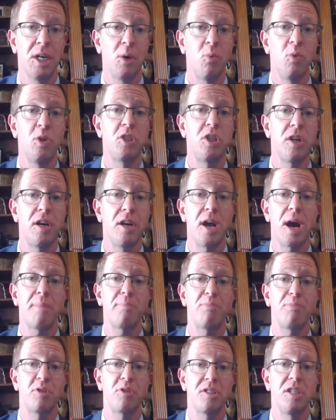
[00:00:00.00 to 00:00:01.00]
We should
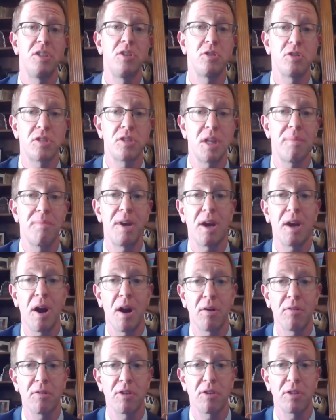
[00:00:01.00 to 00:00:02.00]
adopt procedures that make
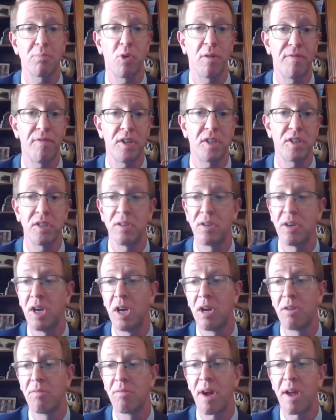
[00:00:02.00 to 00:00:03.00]
Congress more efficient
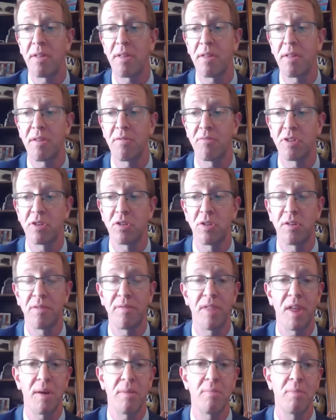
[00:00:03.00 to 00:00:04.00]
rather than
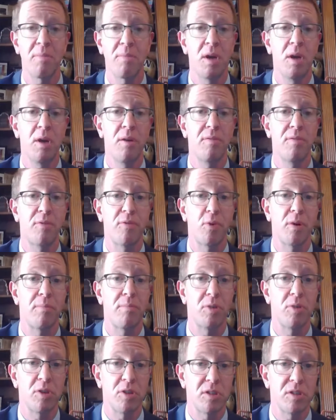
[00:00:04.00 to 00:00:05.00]
reserve them for
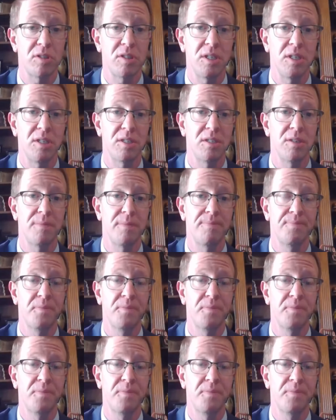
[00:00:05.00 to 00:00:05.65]
emergencies.